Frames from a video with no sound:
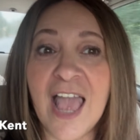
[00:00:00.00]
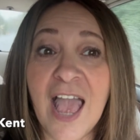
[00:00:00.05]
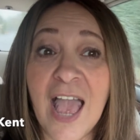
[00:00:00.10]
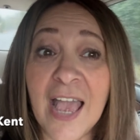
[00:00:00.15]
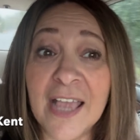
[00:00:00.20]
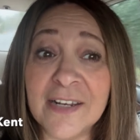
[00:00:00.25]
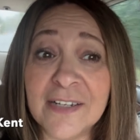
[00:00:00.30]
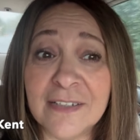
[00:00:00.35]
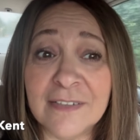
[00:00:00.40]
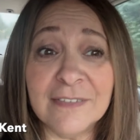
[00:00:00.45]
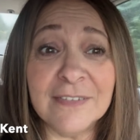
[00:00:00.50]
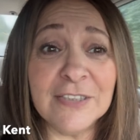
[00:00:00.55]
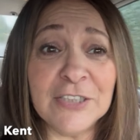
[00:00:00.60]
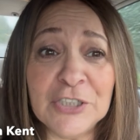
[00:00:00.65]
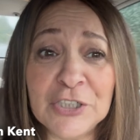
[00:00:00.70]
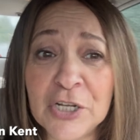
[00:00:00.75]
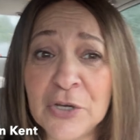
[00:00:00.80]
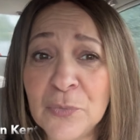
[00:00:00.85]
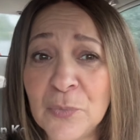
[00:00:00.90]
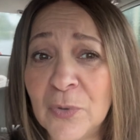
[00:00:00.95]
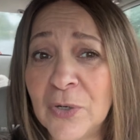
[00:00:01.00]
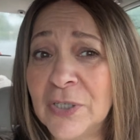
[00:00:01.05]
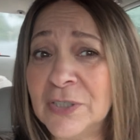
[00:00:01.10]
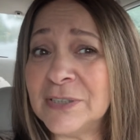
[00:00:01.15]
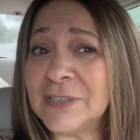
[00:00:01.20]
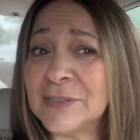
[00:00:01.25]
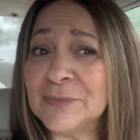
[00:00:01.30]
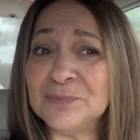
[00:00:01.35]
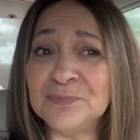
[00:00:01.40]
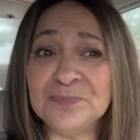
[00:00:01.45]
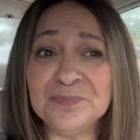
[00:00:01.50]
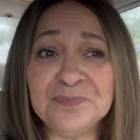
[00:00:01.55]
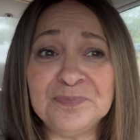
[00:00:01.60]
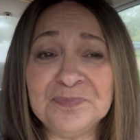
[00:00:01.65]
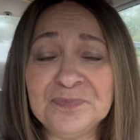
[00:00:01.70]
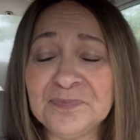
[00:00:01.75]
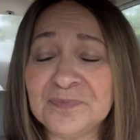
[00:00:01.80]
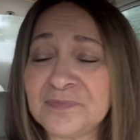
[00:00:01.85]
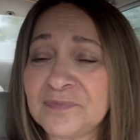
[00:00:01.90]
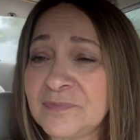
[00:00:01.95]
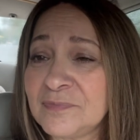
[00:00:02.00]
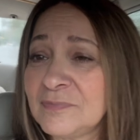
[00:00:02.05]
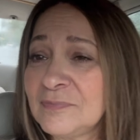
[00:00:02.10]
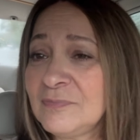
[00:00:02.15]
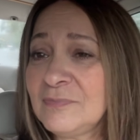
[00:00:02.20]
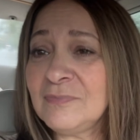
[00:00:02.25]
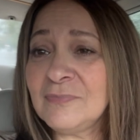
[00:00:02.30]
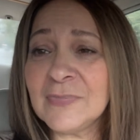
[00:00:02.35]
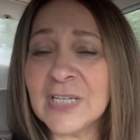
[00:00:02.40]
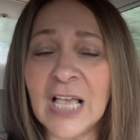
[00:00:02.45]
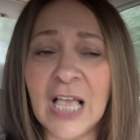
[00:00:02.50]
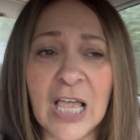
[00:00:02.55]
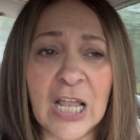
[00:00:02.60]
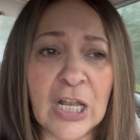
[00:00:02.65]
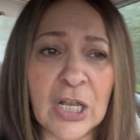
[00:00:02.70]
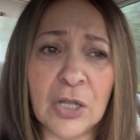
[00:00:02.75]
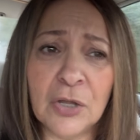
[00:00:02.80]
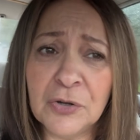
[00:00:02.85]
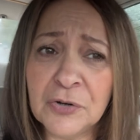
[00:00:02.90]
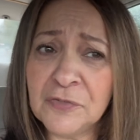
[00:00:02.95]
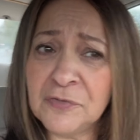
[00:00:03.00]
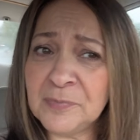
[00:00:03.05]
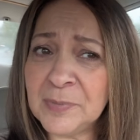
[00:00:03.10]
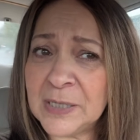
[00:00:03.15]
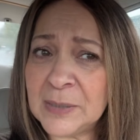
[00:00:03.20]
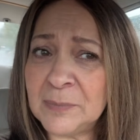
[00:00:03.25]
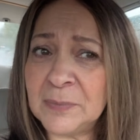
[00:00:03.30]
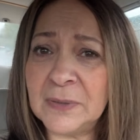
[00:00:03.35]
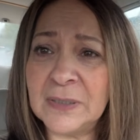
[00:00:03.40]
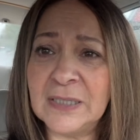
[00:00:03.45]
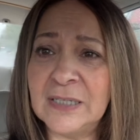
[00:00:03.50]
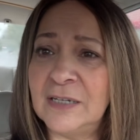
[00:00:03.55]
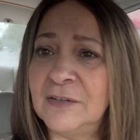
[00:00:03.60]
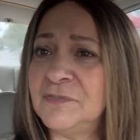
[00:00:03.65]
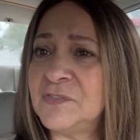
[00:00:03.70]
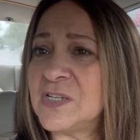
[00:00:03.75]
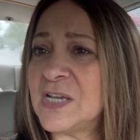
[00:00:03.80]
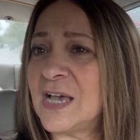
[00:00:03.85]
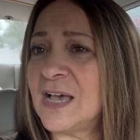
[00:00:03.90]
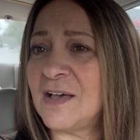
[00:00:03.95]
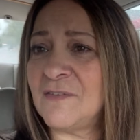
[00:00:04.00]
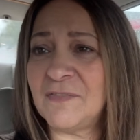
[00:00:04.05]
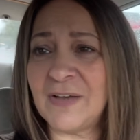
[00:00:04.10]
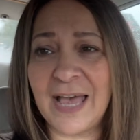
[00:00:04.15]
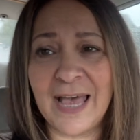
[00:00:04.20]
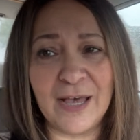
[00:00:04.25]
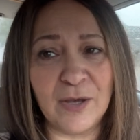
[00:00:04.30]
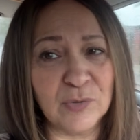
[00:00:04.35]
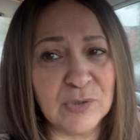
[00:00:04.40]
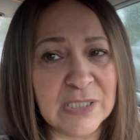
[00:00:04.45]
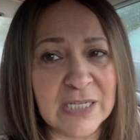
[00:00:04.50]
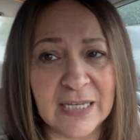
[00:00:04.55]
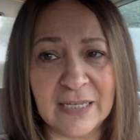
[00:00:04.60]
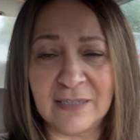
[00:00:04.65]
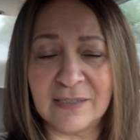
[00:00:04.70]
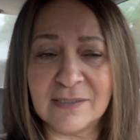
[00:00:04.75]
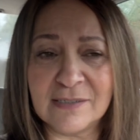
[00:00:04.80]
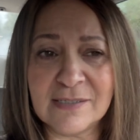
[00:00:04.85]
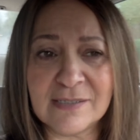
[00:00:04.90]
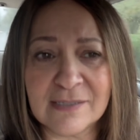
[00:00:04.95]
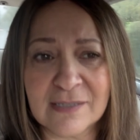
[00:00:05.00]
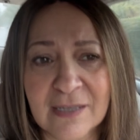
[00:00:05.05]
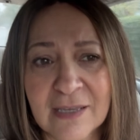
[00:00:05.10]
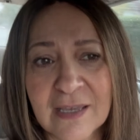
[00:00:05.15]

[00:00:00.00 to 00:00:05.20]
And you know what? A lot of people love to have outings